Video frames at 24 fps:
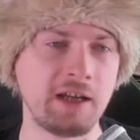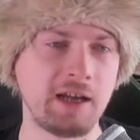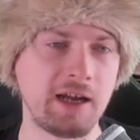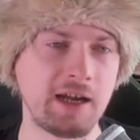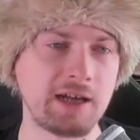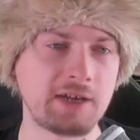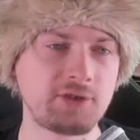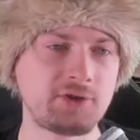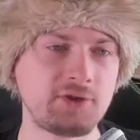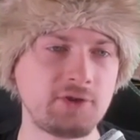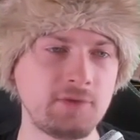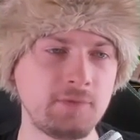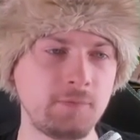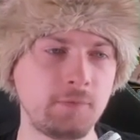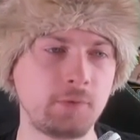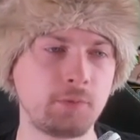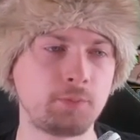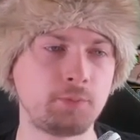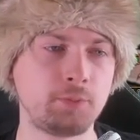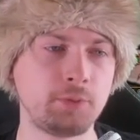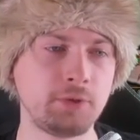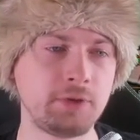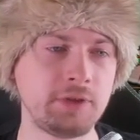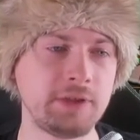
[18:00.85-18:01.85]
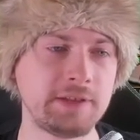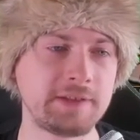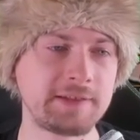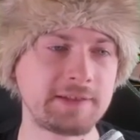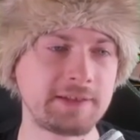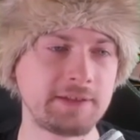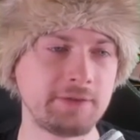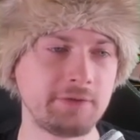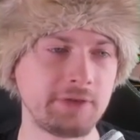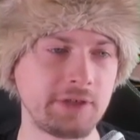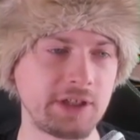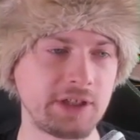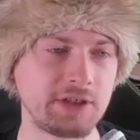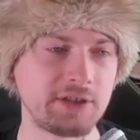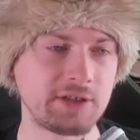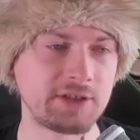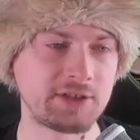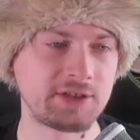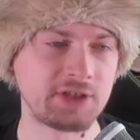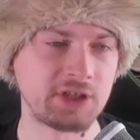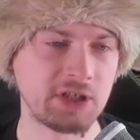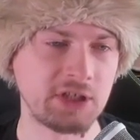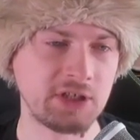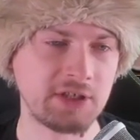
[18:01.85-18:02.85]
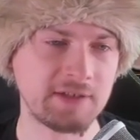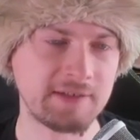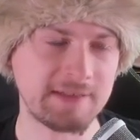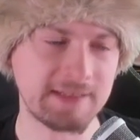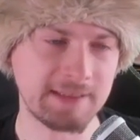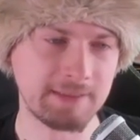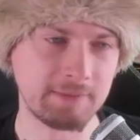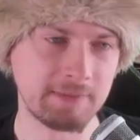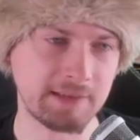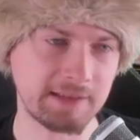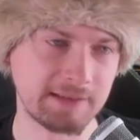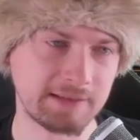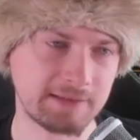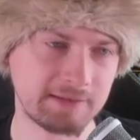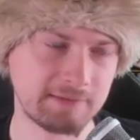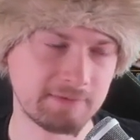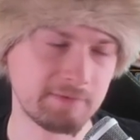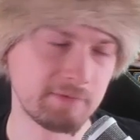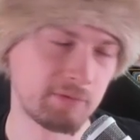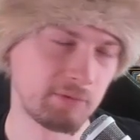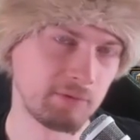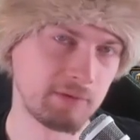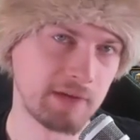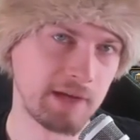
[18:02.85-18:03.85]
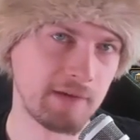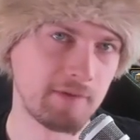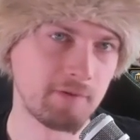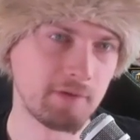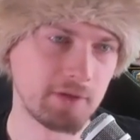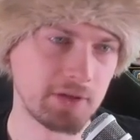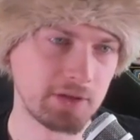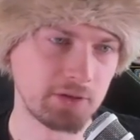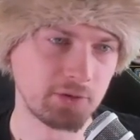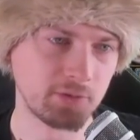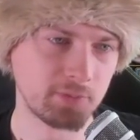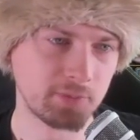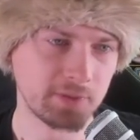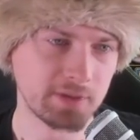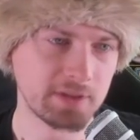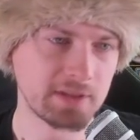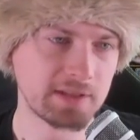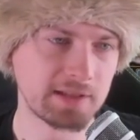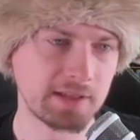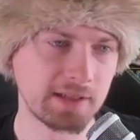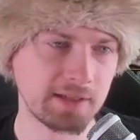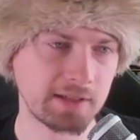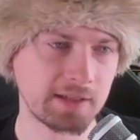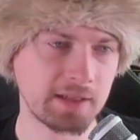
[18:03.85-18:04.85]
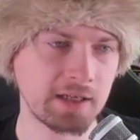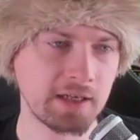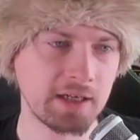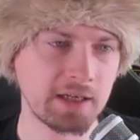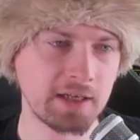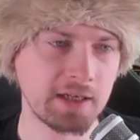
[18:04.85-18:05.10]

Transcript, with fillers: Actually, for Buddhists, you can just change it same as from Catholic to Protestant.